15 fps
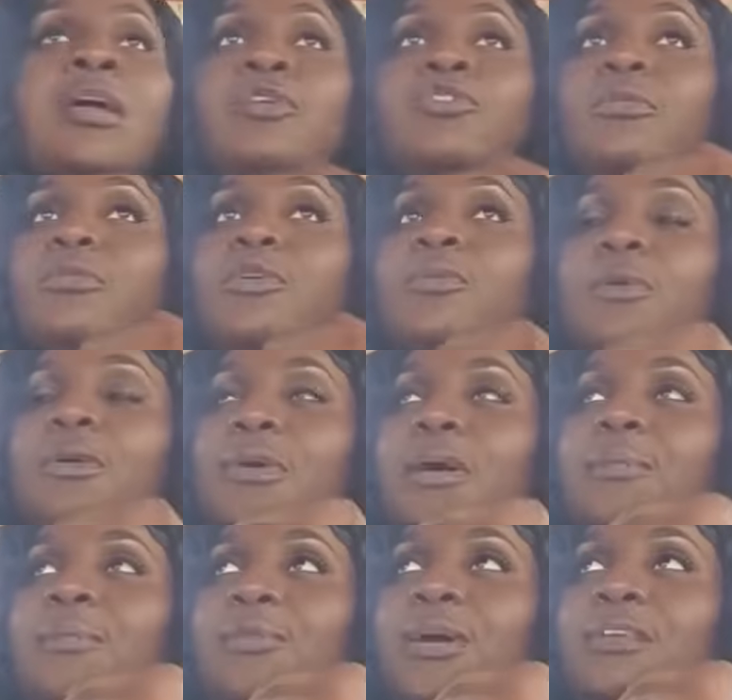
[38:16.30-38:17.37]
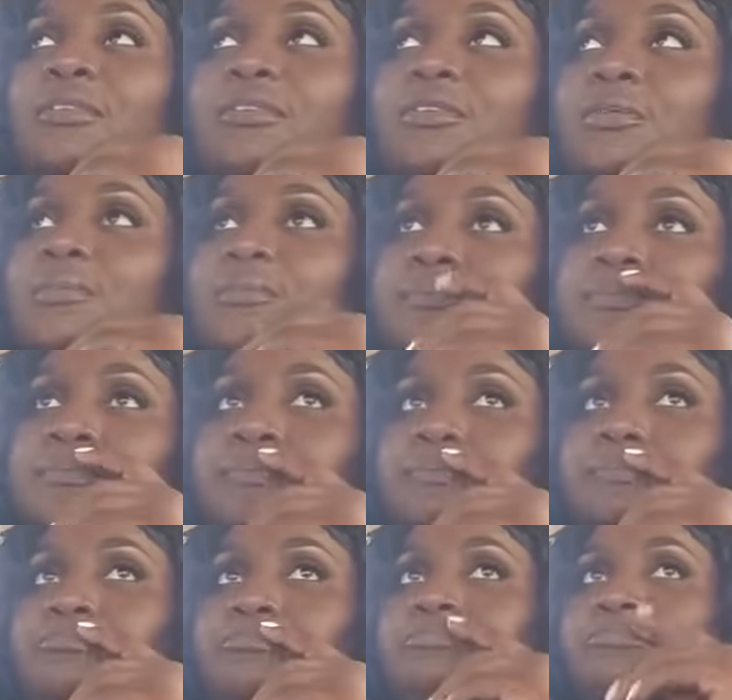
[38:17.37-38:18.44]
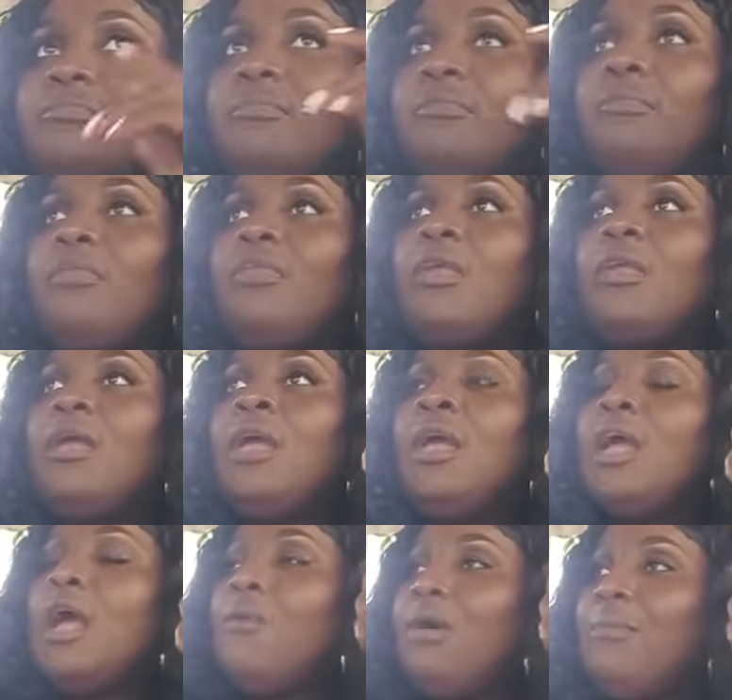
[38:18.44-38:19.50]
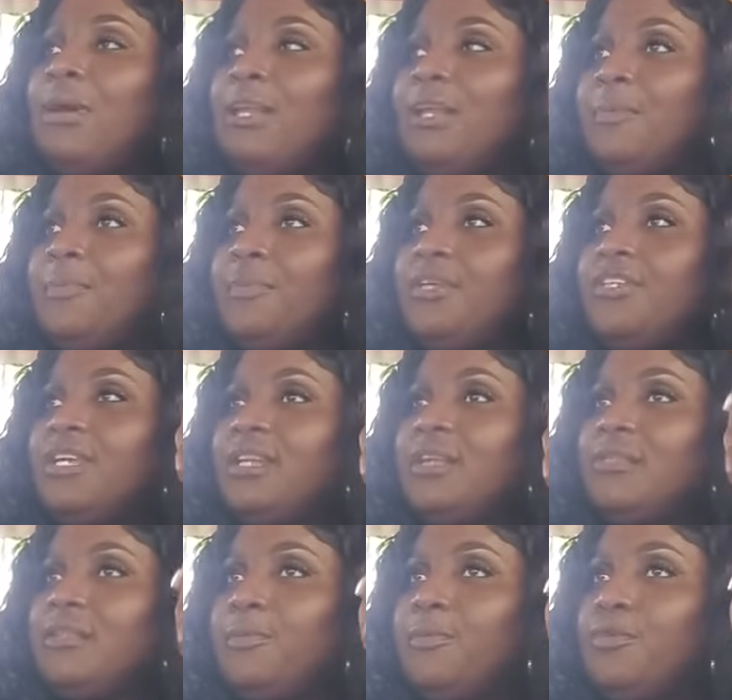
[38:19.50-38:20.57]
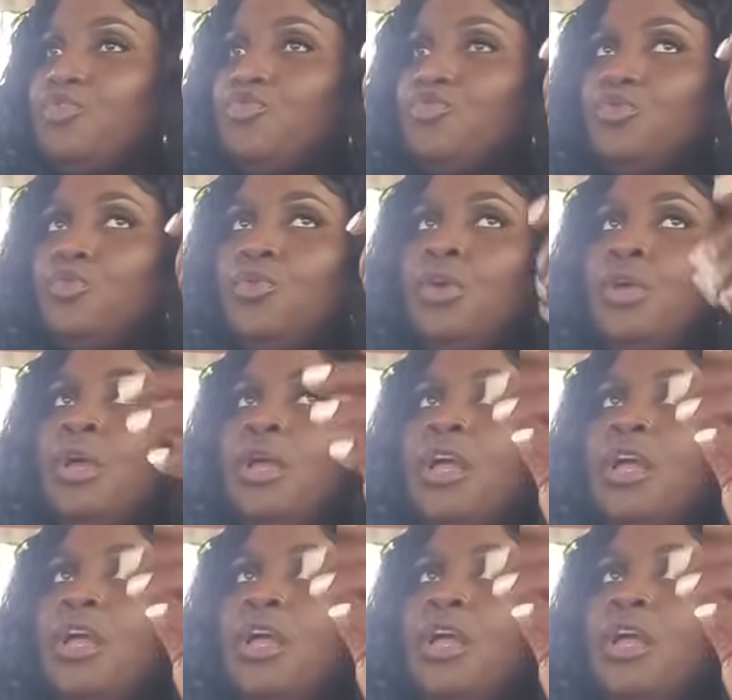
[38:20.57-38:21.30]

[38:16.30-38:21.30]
So I go up on something. One man I preach and I say, push through.